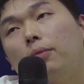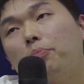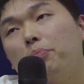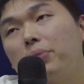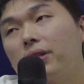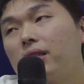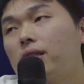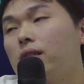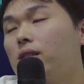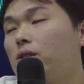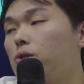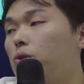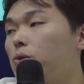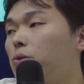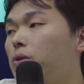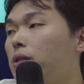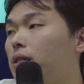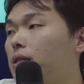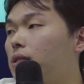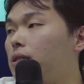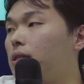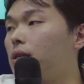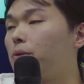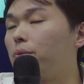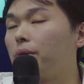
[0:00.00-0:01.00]
Business
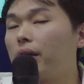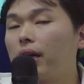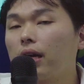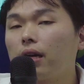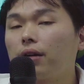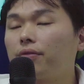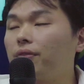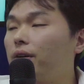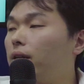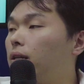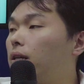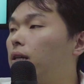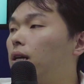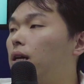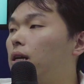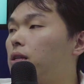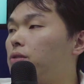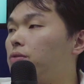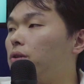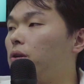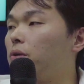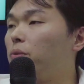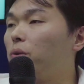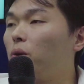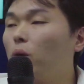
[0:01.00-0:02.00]
units that we have under
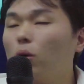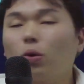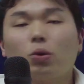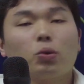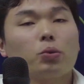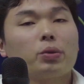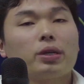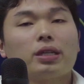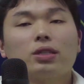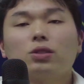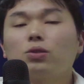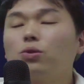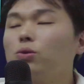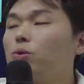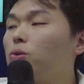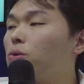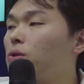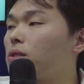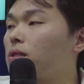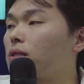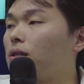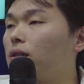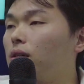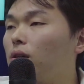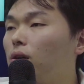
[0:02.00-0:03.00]
us, right? We always
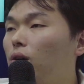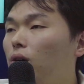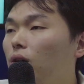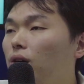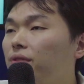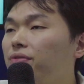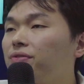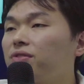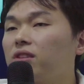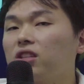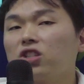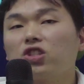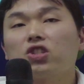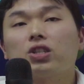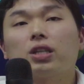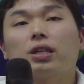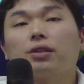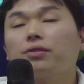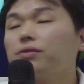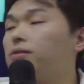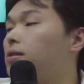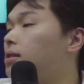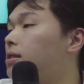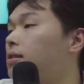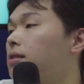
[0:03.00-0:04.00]
use uh, off the
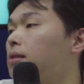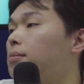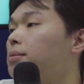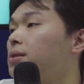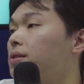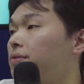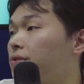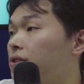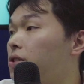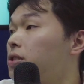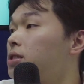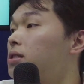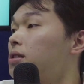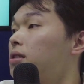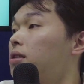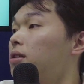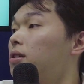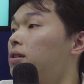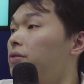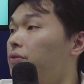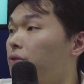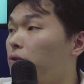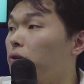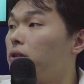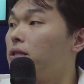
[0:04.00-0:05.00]
shelf systems first. Right
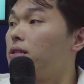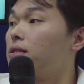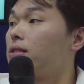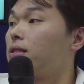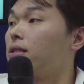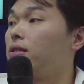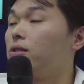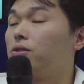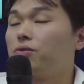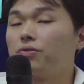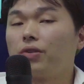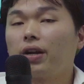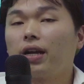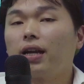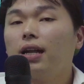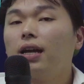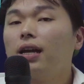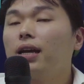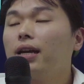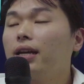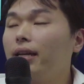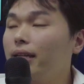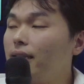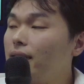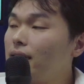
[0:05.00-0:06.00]
for instance, right? right?
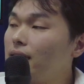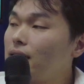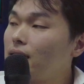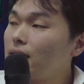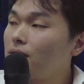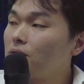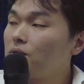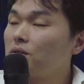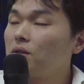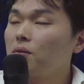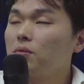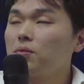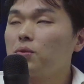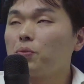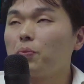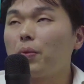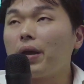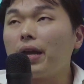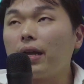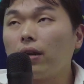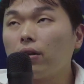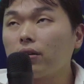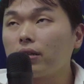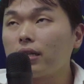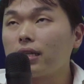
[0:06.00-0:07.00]
And these systems
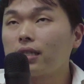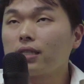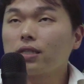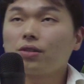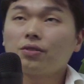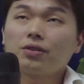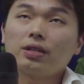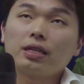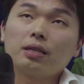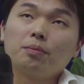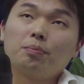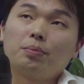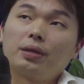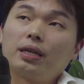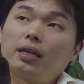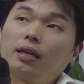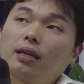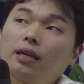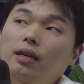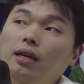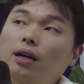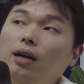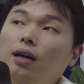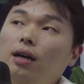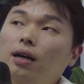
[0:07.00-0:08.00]
may not necessarily
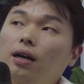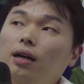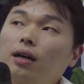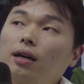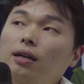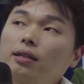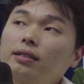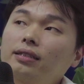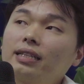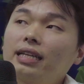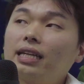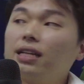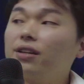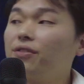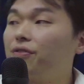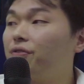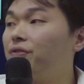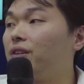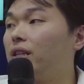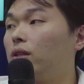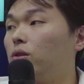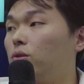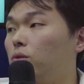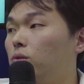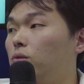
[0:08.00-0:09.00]
be uh, tailor
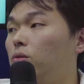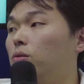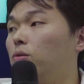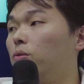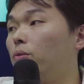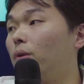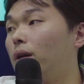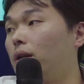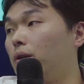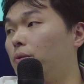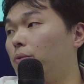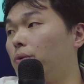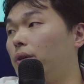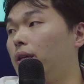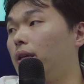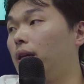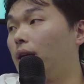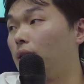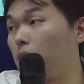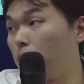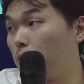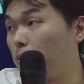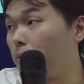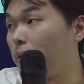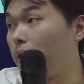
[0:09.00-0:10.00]
fit to what we
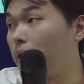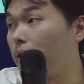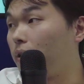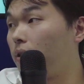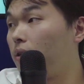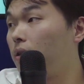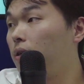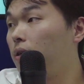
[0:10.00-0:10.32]
are doing.